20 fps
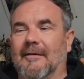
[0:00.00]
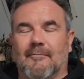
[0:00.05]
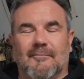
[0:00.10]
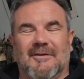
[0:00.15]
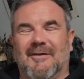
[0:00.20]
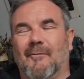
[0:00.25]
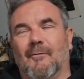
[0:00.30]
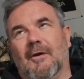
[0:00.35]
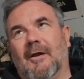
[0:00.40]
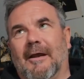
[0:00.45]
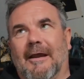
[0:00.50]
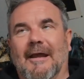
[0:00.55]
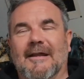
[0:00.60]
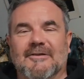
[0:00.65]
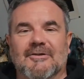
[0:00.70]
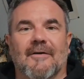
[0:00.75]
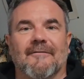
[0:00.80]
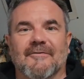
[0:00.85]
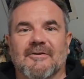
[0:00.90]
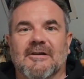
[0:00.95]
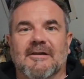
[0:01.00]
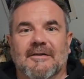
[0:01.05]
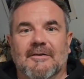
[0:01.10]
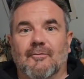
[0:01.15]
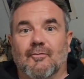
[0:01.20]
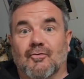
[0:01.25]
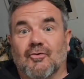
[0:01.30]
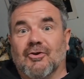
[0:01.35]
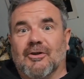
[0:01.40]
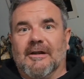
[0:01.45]
They weren't kids, obviously, they
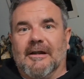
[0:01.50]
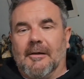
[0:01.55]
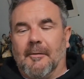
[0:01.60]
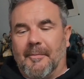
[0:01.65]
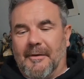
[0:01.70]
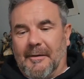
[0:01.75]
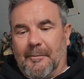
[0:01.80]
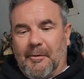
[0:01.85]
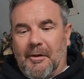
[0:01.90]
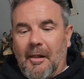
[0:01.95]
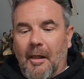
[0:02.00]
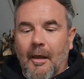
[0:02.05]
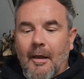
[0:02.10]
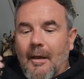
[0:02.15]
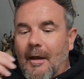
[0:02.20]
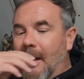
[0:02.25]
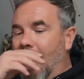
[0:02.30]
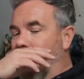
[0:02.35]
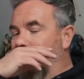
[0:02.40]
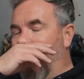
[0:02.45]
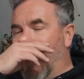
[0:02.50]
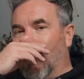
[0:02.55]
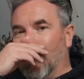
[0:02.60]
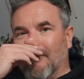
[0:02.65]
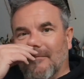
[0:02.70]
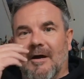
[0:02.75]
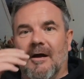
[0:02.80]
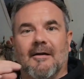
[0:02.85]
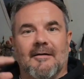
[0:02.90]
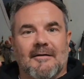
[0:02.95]
were just little people. And
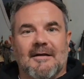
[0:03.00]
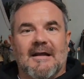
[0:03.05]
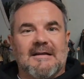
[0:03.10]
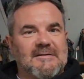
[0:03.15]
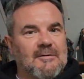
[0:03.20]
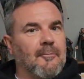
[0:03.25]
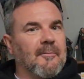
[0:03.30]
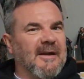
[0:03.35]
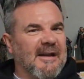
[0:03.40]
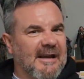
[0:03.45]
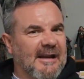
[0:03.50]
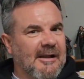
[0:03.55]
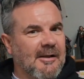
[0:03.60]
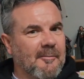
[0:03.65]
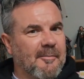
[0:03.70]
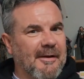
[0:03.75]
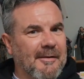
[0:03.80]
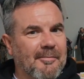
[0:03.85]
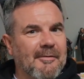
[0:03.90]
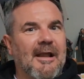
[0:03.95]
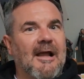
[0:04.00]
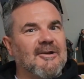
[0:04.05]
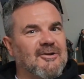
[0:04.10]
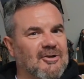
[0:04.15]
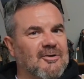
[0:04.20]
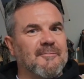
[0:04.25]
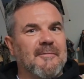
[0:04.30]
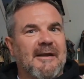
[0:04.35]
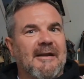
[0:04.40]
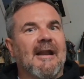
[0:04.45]
I don't mean little people, I just
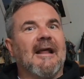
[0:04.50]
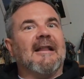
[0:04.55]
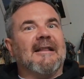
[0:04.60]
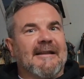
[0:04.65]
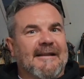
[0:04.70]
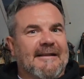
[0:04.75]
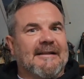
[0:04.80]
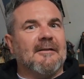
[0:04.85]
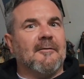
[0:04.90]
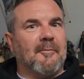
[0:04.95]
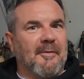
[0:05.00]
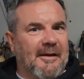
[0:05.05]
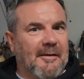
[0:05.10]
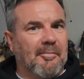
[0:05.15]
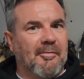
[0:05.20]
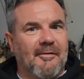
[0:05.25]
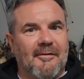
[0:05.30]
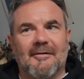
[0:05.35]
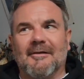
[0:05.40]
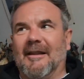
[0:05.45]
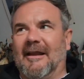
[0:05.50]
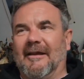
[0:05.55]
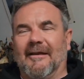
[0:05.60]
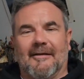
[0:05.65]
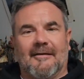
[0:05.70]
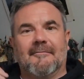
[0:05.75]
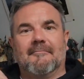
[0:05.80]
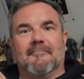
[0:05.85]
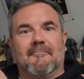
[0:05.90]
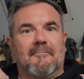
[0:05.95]
mean little people
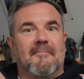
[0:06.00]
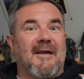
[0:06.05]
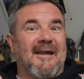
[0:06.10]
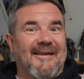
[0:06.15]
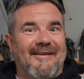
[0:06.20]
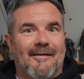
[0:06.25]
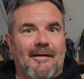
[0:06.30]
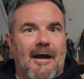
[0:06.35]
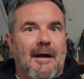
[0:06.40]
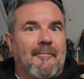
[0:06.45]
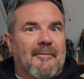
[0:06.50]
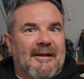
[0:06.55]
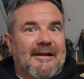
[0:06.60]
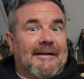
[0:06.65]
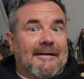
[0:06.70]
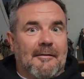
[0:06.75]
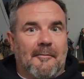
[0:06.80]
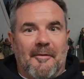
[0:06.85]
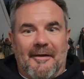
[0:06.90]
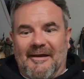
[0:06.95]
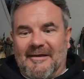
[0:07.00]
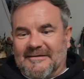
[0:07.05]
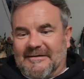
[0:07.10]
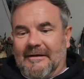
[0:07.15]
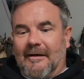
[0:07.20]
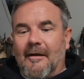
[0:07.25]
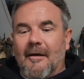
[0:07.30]
like me. I'm a little person.